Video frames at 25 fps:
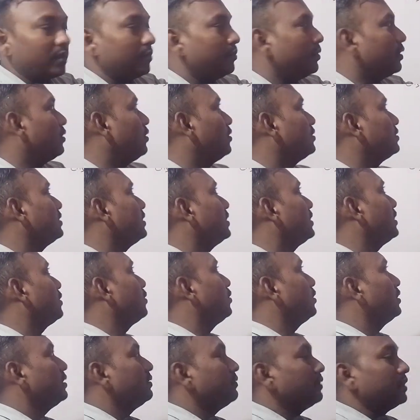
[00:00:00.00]
because here are
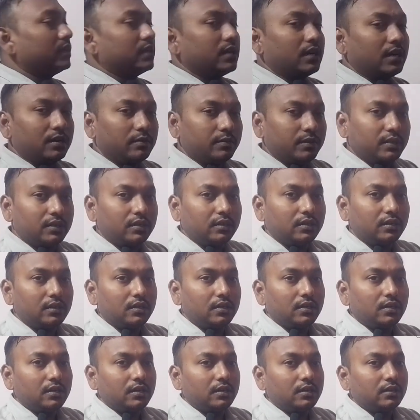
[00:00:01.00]
only one carbon.
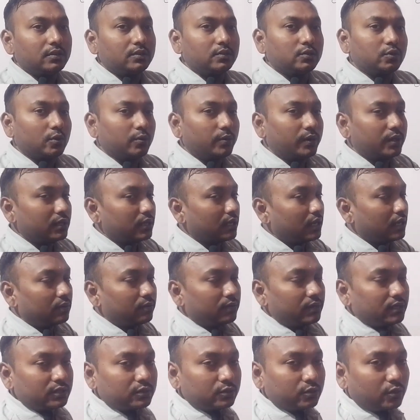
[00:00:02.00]
So one
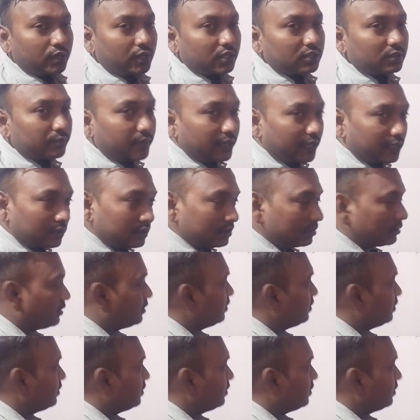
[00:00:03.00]
carbon is known as meth